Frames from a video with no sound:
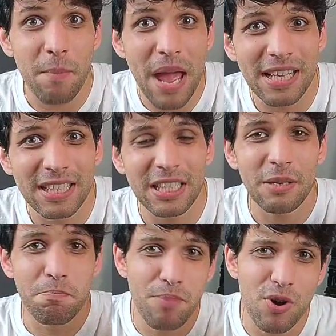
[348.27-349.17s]

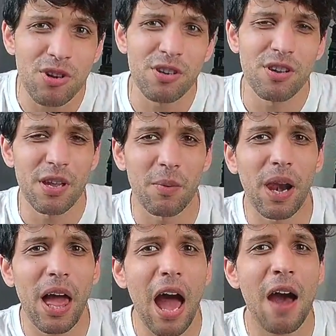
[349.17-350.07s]
amazing, but it will
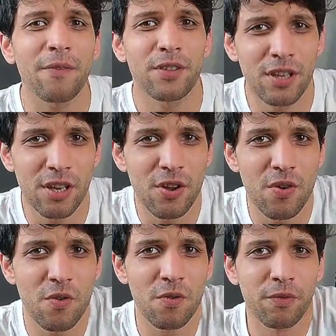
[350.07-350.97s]
have to
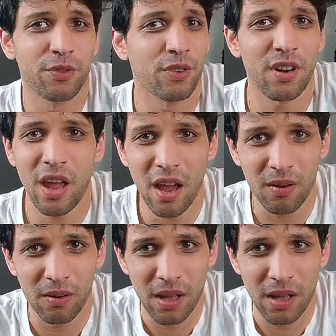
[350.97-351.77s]
do for now.